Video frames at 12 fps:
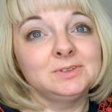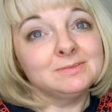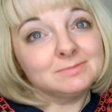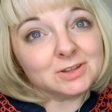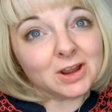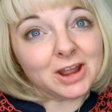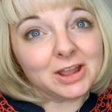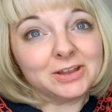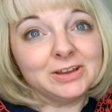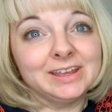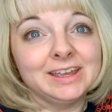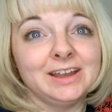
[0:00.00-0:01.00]
Sorry I
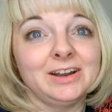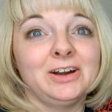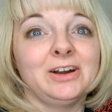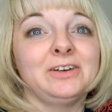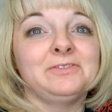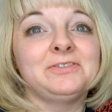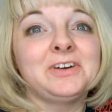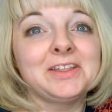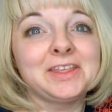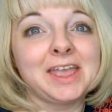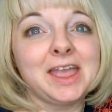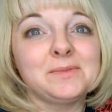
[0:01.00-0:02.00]
couldn't get her in
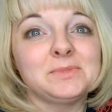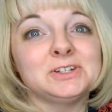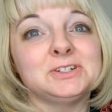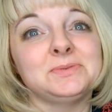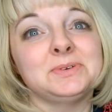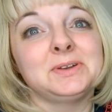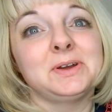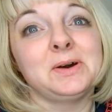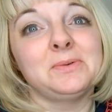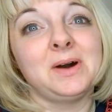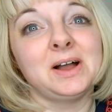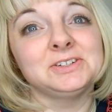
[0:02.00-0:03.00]
front of the camera. She wanted to
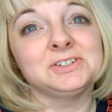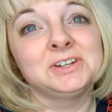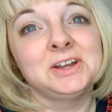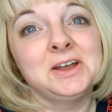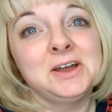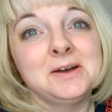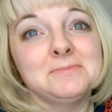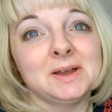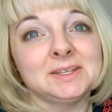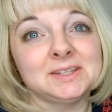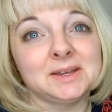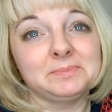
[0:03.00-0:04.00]
go watch my
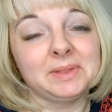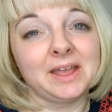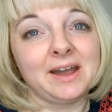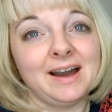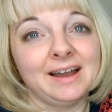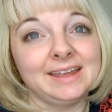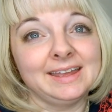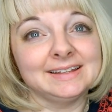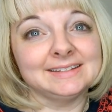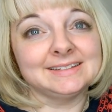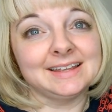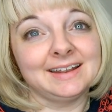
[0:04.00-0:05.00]
son play hockey
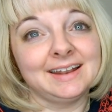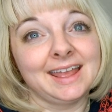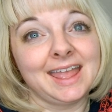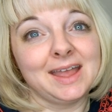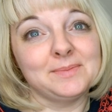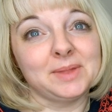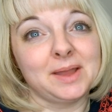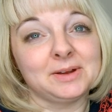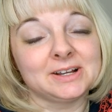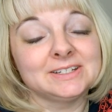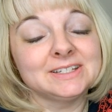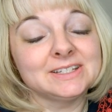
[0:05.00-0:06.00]
instead, and I can't blame her
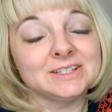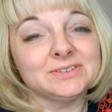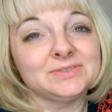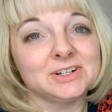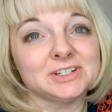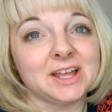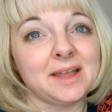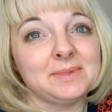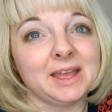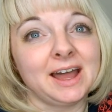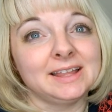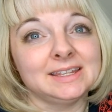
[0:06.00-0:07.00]
because this is the first time
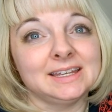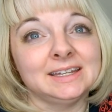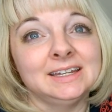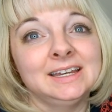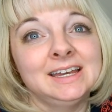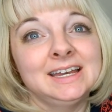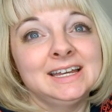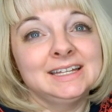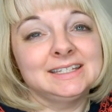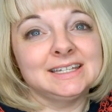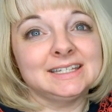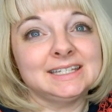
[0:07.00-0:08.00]
they got
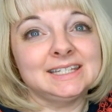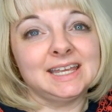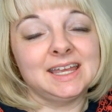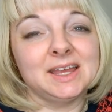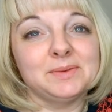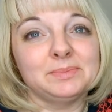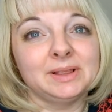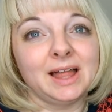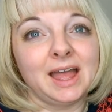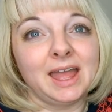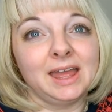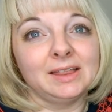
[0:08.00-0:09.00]
to see him
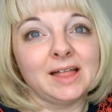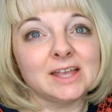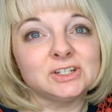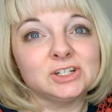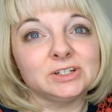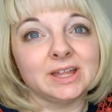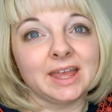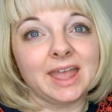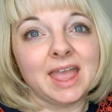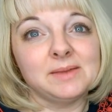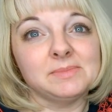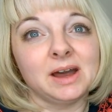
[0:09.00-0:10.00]
play. Last year they
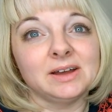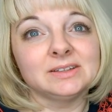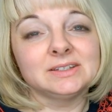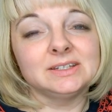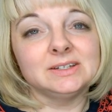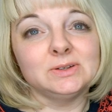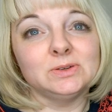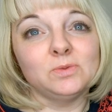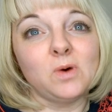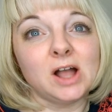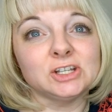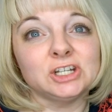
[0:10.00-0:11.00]
came out to
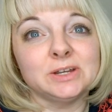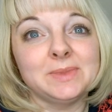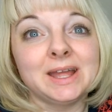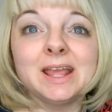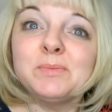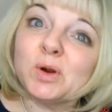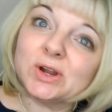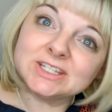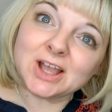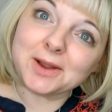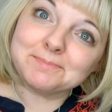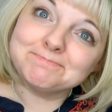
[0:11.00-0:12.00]
watch him, and he broke his
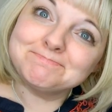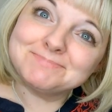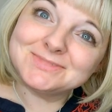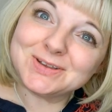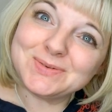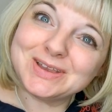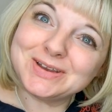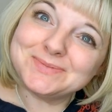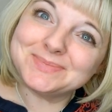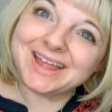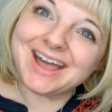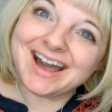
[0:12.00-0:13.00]
arm, so he
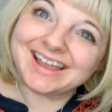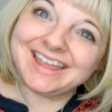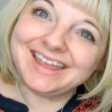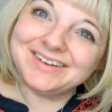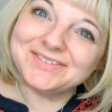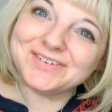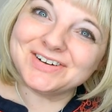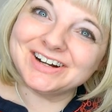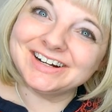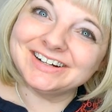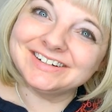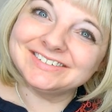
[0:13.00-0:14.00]
couldn't play hockey
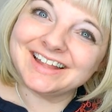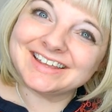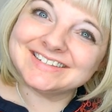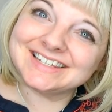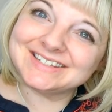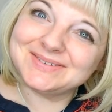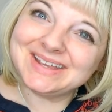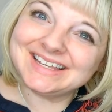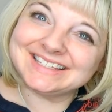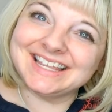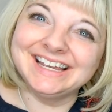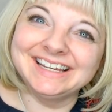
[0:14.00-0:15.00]
for like 6 weeks.